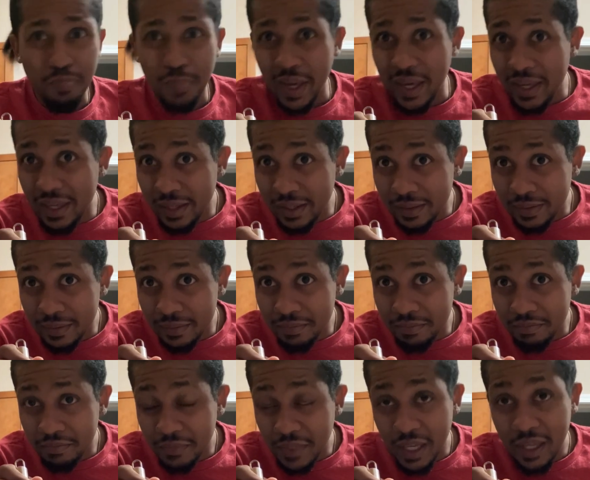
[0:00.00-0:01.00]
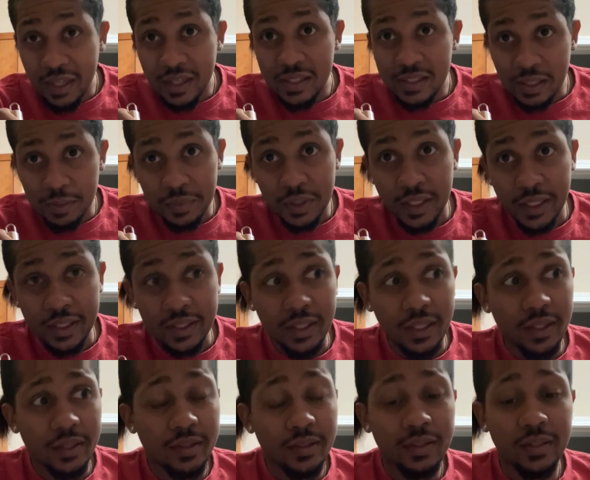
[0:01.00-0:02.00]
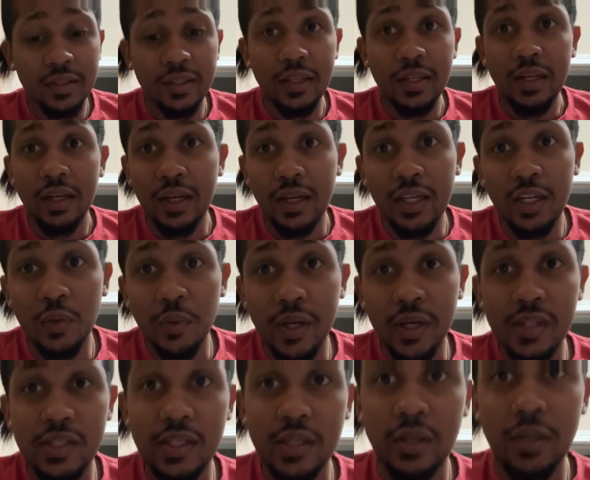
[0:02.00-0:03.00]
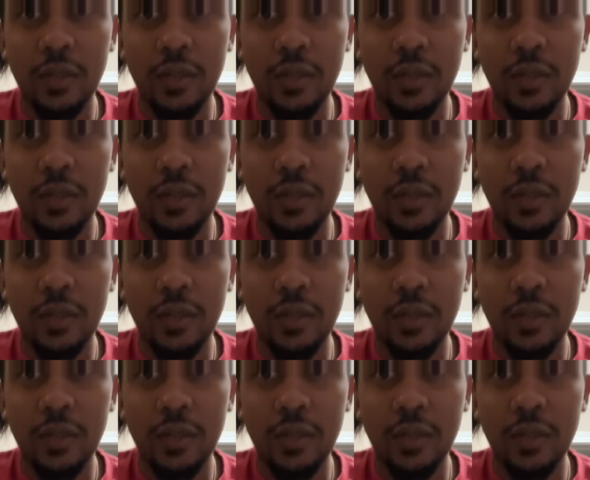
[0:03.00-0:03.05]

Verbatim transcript: Bacon? Something like that. Anyways,